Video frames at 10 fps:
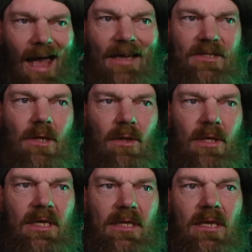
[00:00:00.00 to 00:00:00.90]
and to
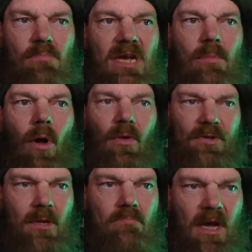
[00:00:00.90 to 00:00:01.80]
lead the people
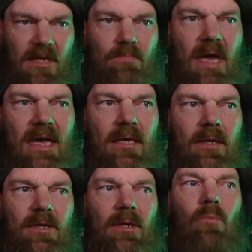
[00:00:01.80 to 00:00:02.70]
to mix
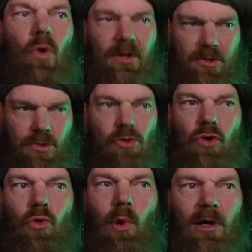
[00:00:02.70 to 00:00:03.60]
paganism with
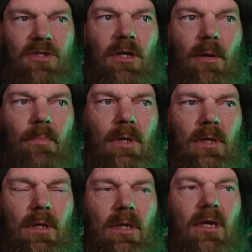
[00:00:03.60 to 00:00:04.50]
true worship.
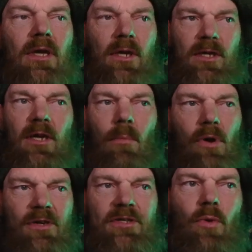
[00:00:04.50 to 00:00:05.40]

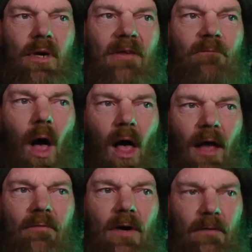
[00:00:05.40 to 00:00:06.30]
Numbers
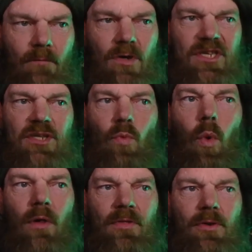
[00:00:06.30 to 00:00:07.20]
25, verses
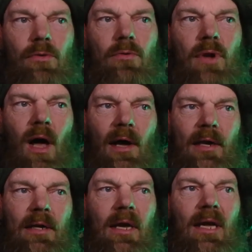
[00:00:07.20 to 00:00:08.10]
1 through
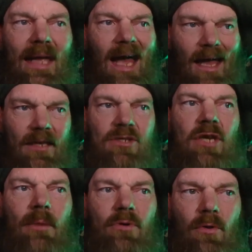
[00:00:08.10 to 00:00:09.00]
9, and
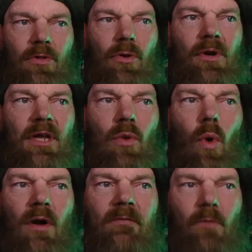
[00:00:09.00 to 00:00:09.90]
chapter
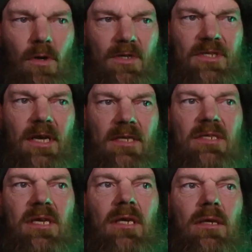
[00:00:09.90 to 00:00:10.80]
31, verse
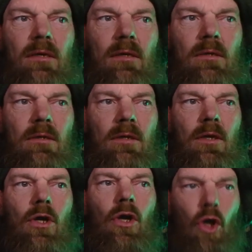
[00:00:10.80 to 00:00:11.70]
16,
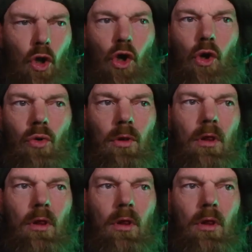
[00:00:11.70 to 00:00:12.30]
who